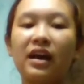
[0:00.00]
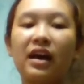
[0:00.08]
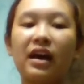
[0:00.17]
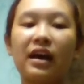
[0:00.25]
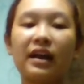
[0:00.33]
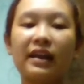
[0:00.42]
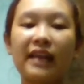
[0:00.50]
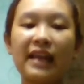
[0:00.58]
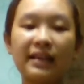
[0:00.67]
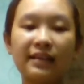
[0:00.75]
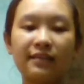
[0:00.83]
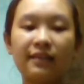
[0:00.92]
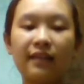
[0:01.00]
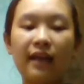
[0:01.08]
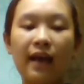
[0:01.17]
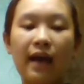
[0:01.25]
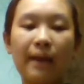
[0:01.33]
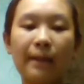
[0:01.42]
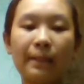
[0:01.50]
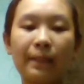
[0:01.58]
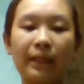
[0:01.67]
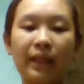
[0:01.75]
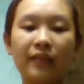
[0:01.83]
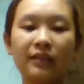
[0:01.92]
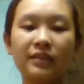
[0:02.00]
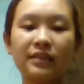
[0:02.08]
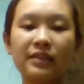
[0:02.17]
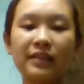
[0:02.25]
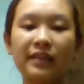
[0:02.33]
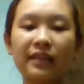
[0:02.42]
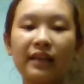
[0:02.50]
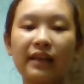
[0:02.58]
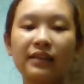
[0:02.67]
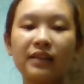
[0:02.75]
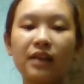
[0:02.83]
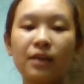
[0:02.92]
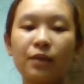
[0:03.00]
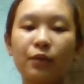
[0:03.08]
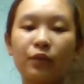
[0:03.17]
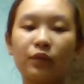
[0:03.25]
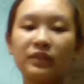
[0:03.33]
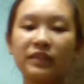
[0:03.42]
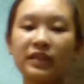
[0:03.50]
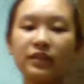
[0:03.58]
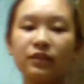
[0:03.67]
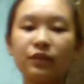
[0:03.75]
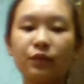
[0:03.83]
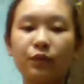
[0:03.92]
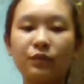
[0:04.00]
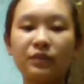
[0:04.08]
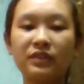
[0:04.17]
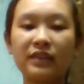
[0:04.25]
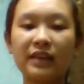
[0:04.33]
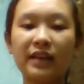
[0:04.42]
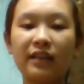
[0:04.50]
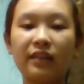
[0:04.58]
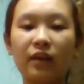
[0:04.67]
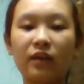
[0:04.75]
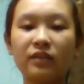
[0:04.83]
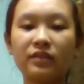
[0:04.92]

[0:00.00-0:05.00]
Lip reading: Next, she said that protest to say the